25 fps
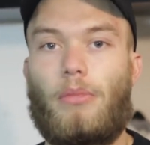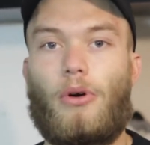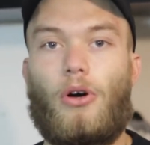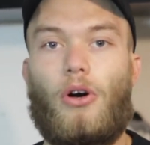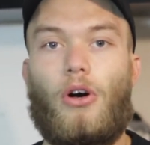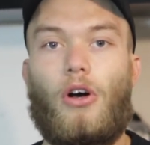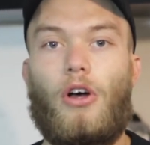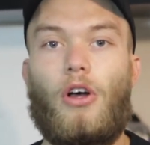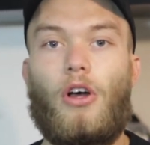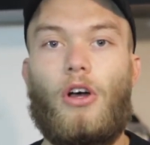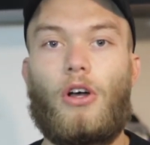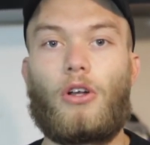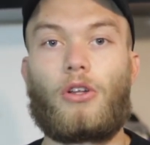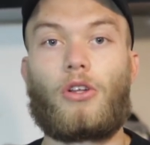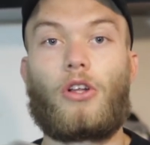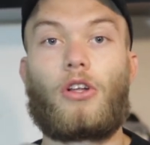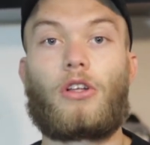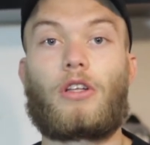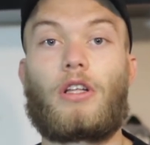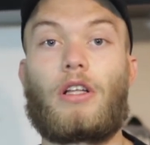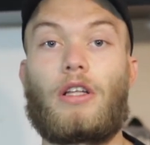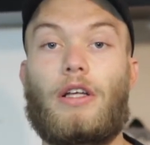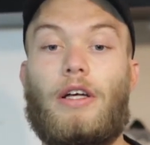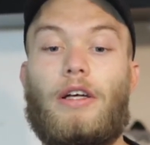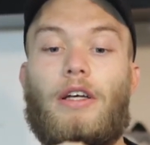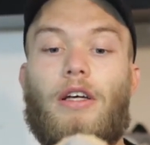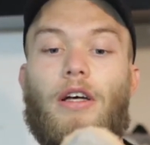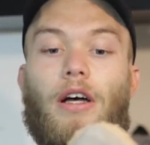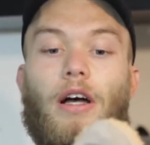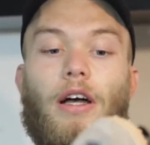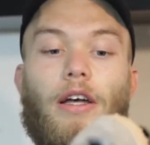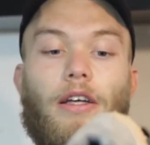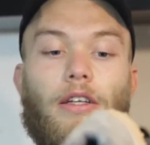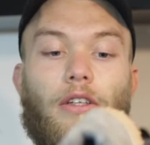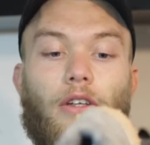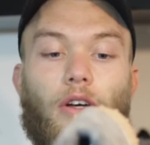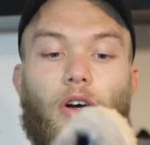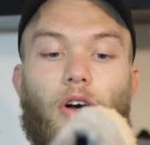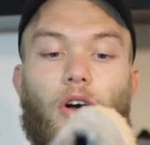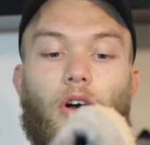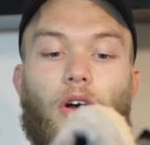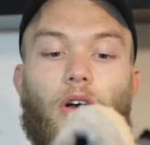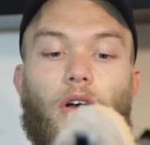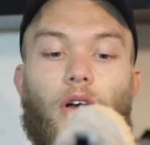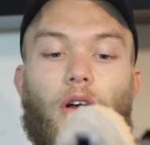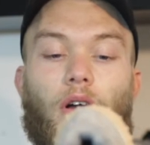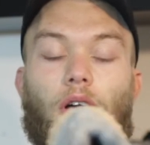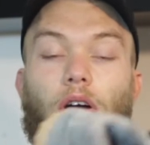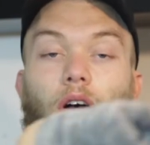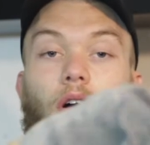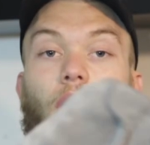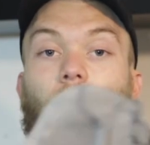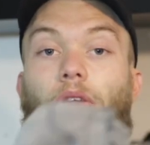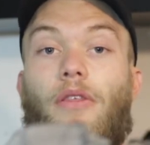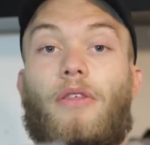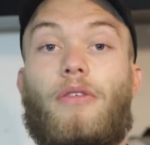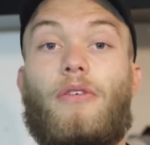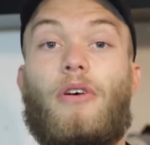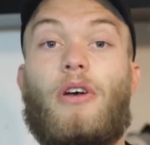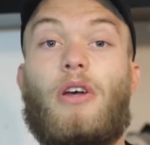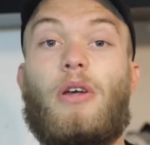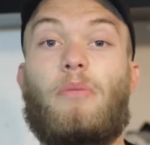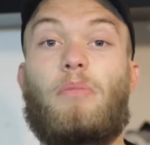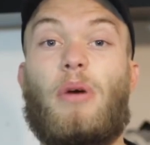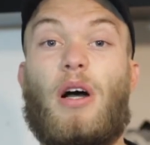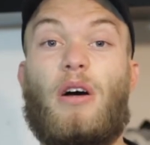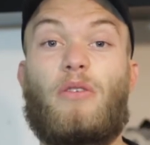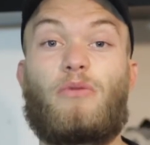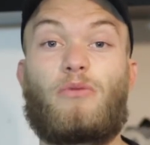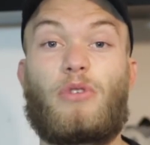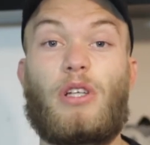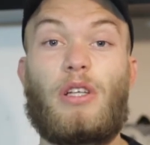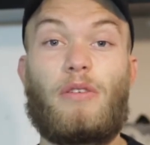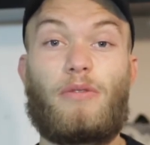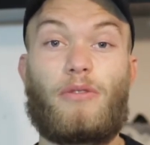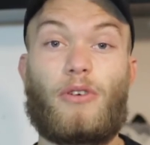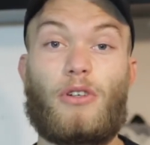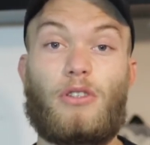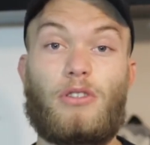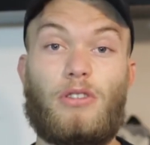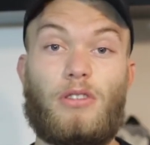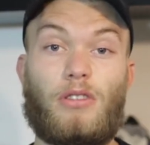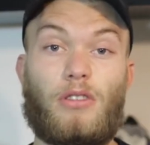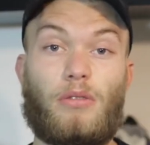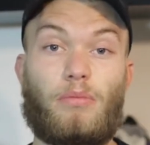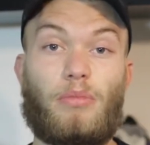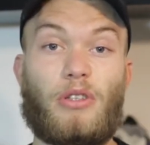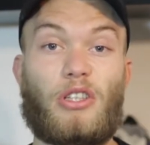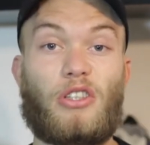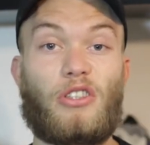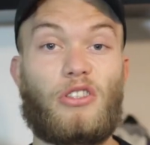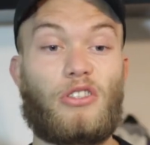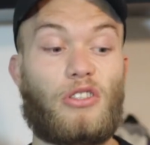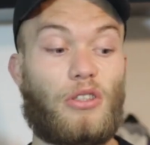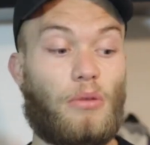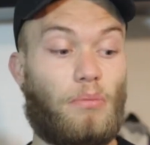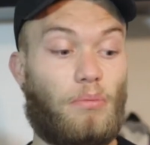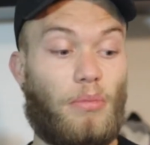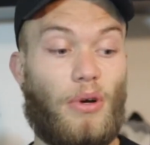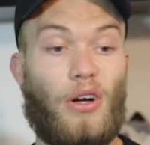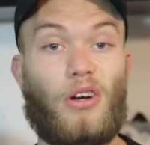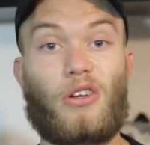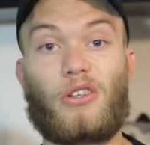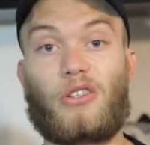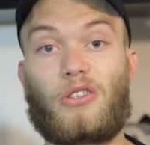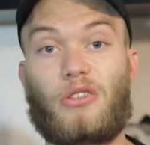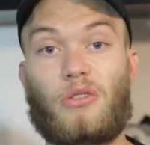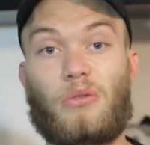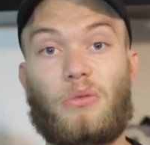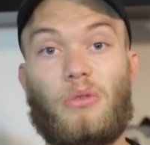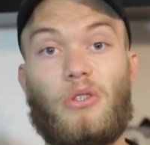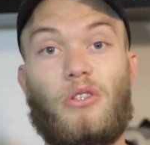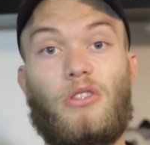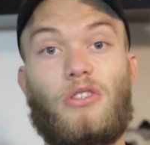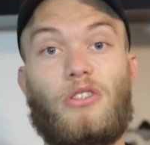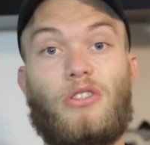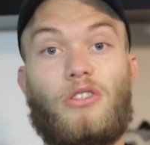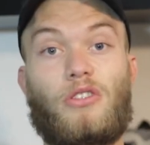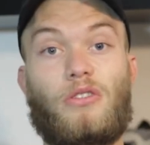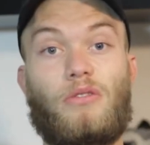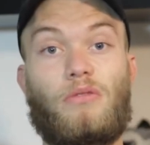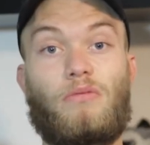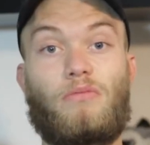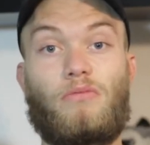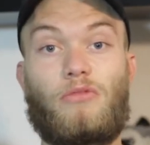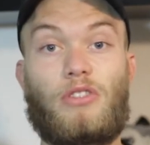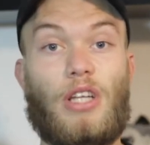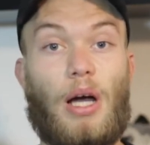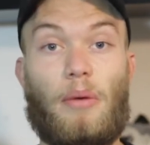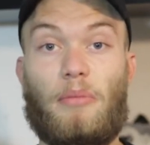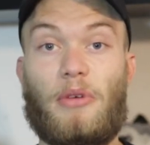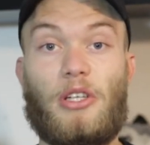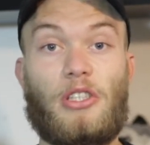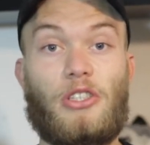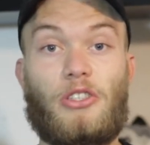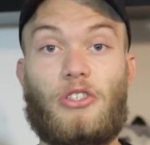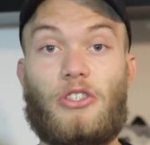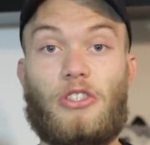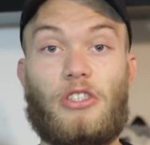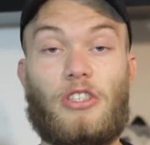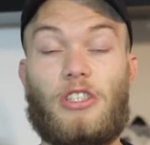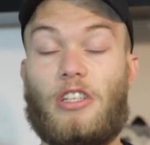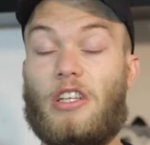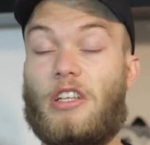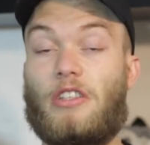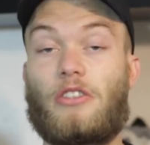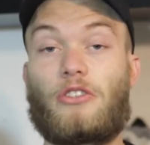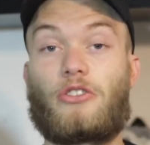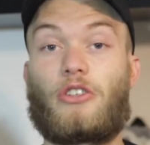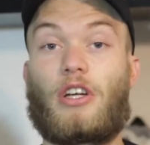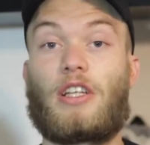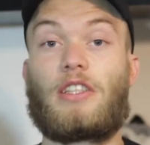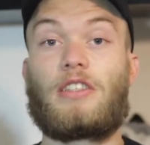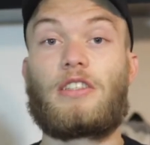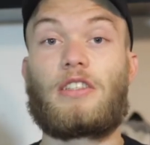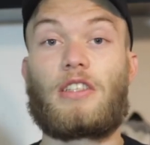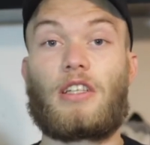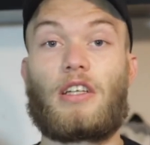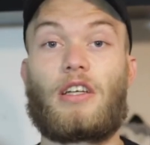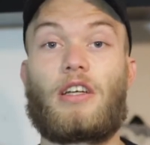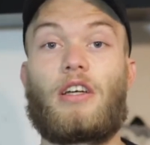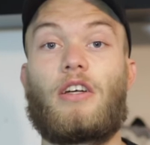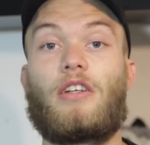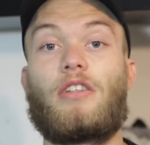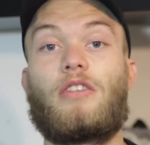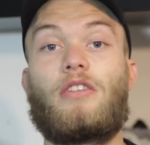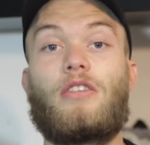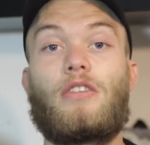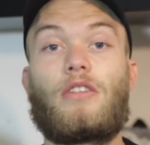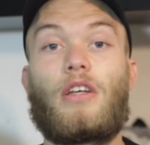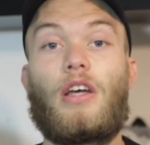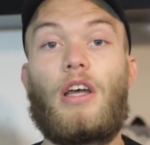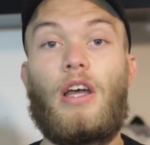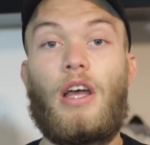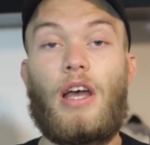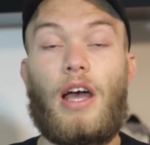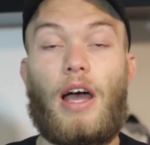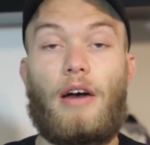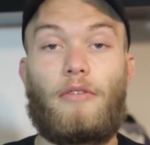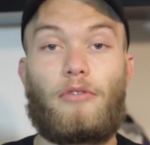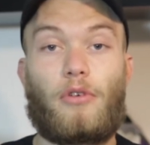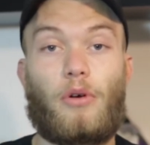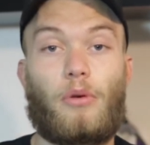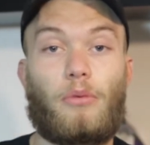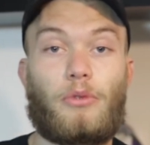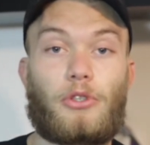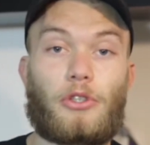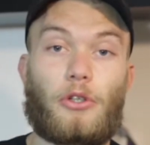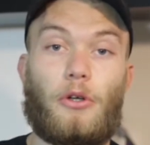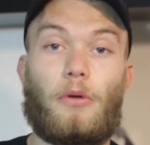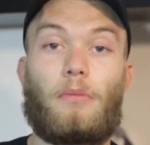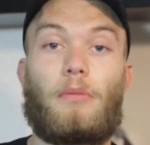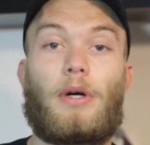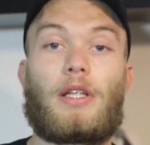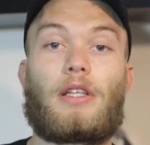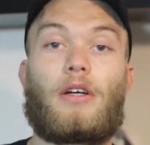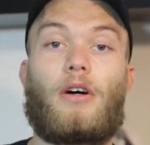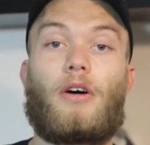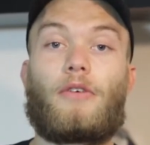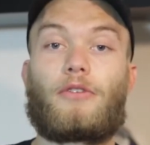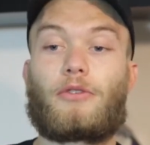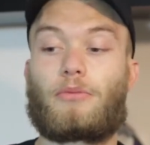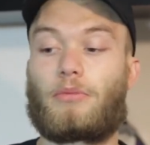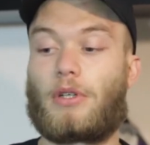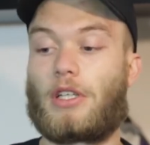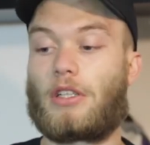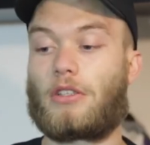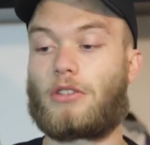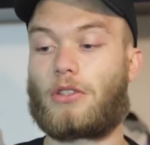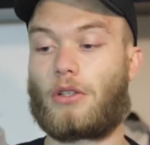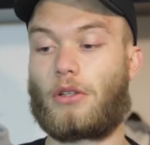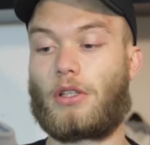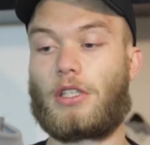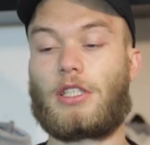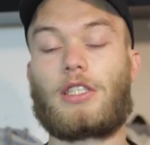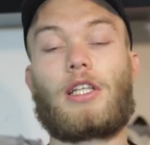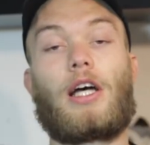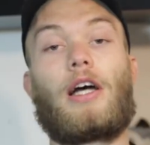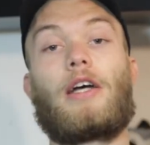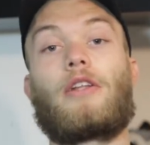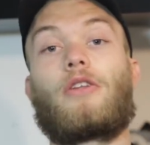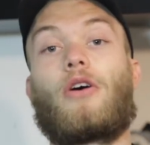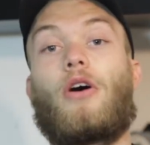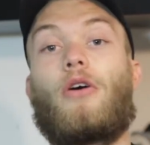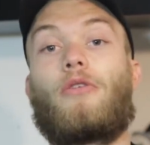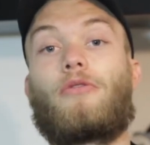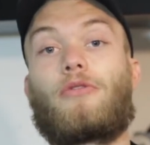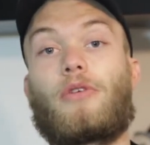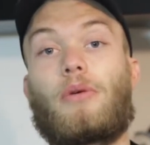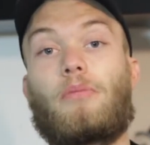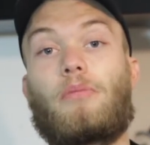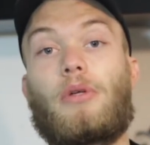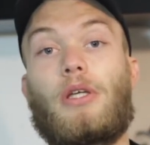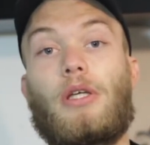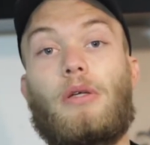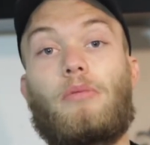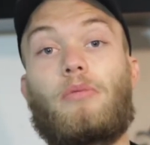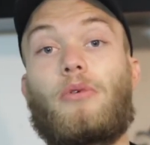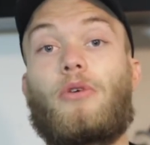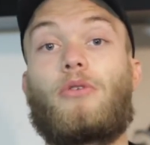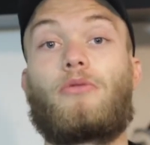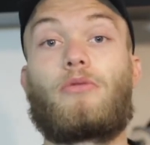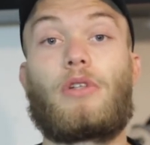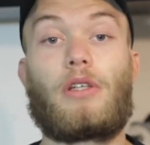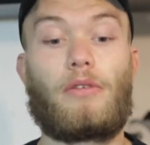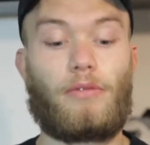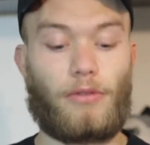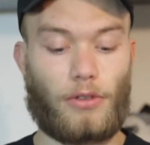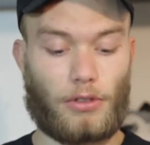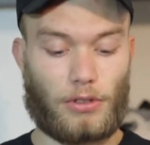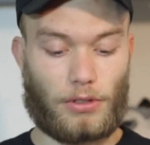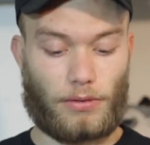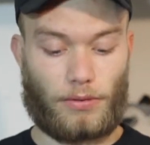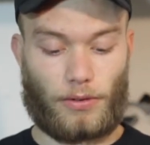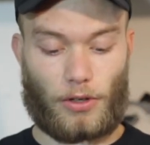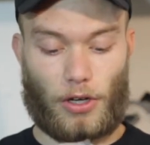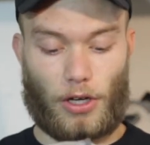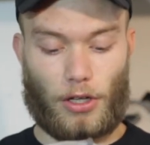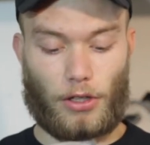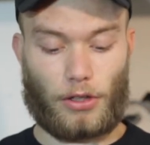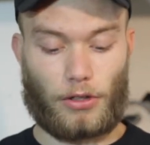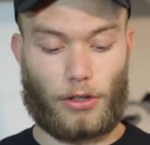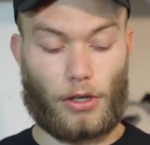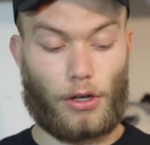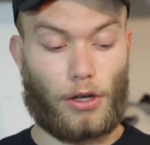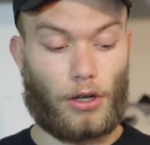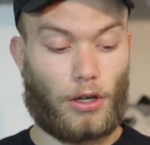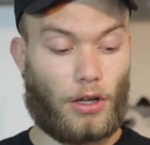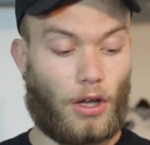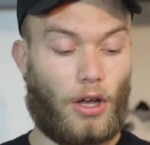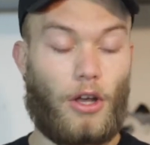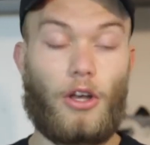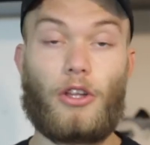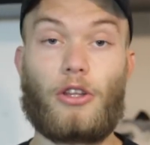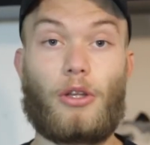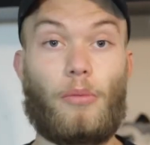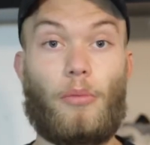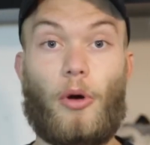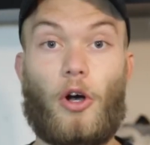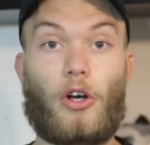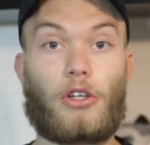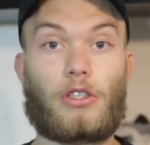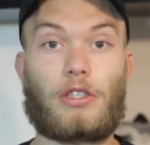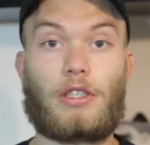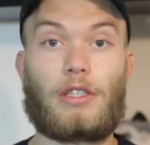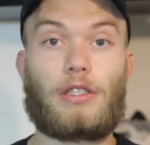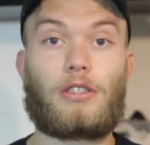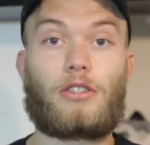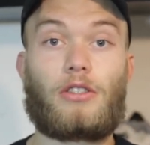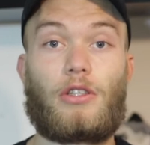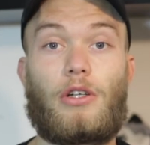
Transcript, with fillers: But luckily, I got a £30 refund because the box was damaged in transit and everyone was going mad at Offspring, so they started offering people refunds for the, the boxes.